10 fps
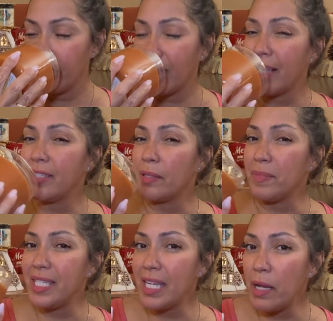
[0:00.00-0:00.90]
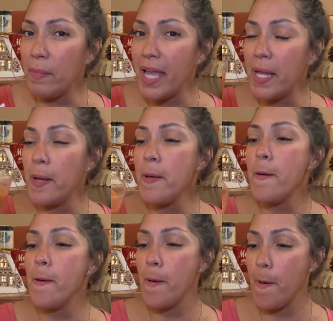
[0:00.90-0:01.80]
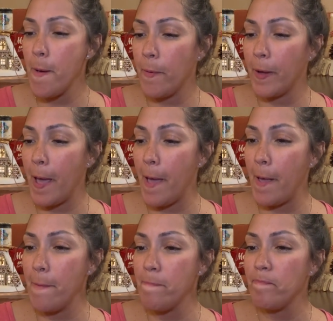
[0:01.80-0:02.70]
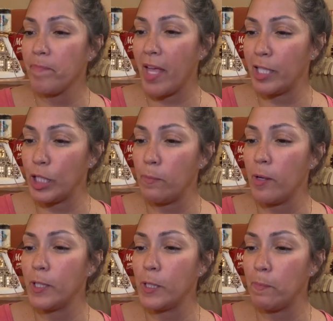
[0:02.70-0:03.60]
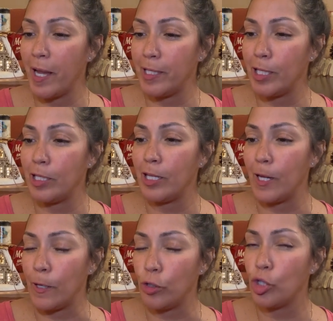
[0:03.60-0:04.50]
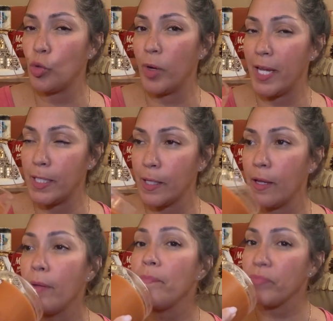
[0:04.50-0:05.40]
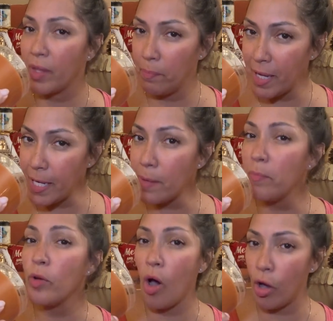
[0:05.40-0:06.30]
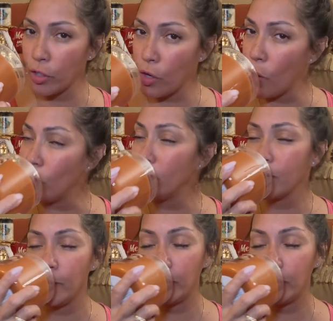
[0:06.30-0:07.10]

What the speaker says: like some cinnamon, okay? I could smell the spices here, sweet. Medium on cold.